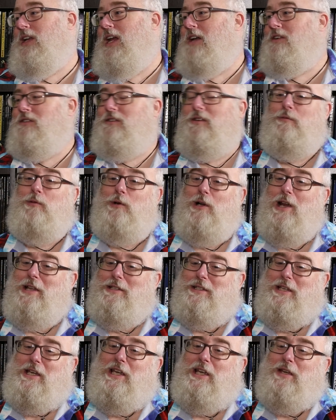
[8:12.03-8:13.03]
actually, we're not
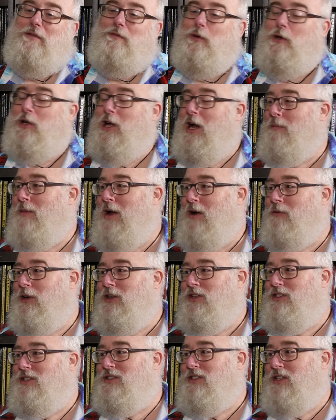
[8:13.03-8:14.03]
taking it for combat
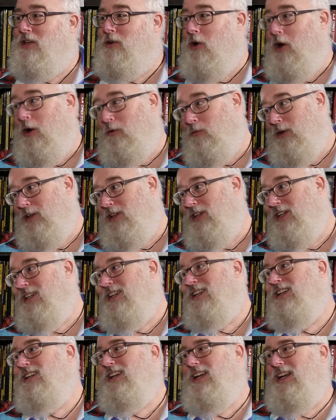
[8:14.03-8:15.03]
reasons at all, really.
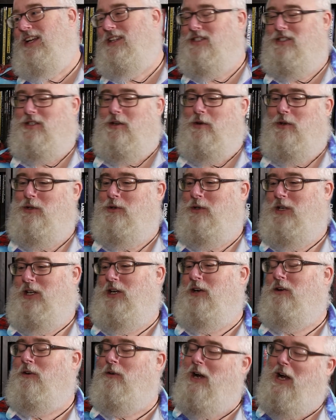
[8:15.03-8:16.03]
And so you can
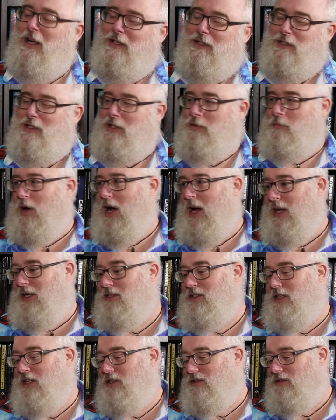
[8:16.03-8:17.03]
interact and spy,
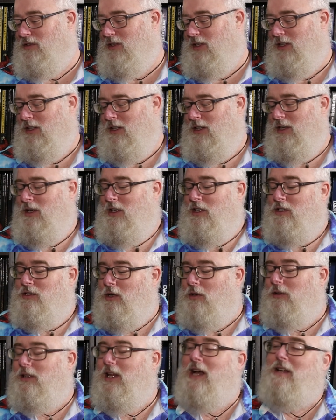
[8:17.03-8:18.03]
essentially.
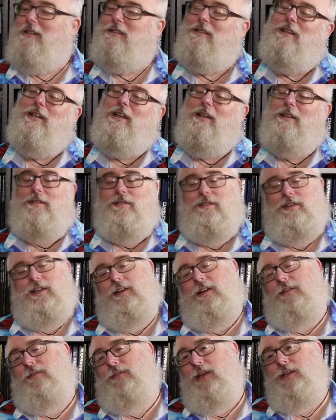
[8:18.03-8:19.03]
So lastly,
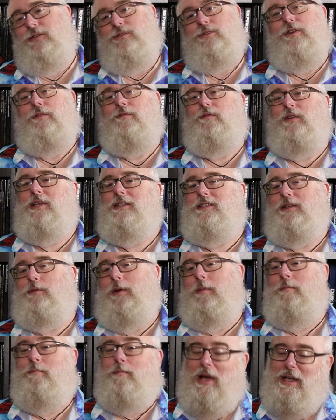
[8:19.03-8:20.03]
the, these are the feats that we
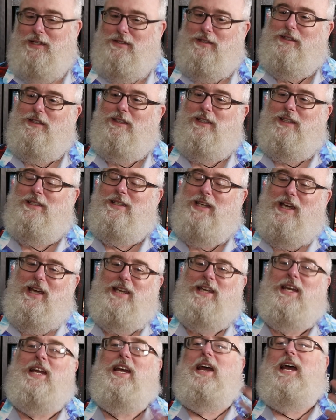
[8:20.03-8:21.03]
basically take